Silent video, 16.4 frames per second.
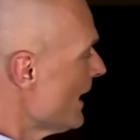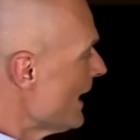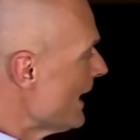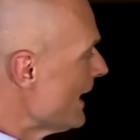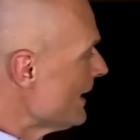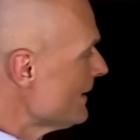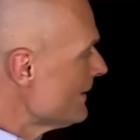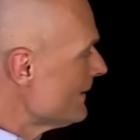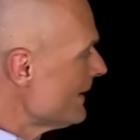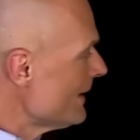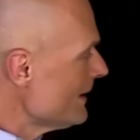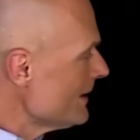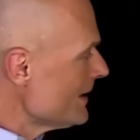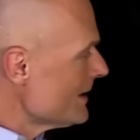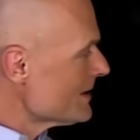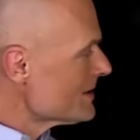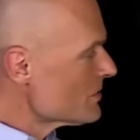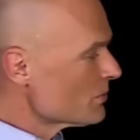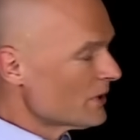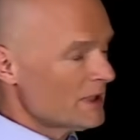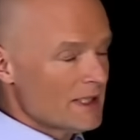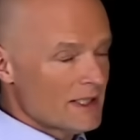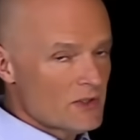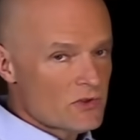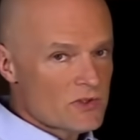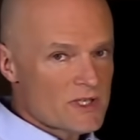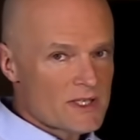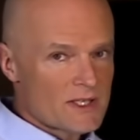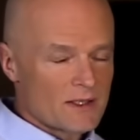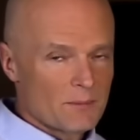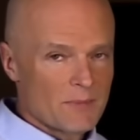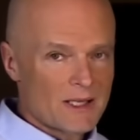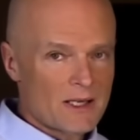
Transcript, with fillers: And then it gets really interesting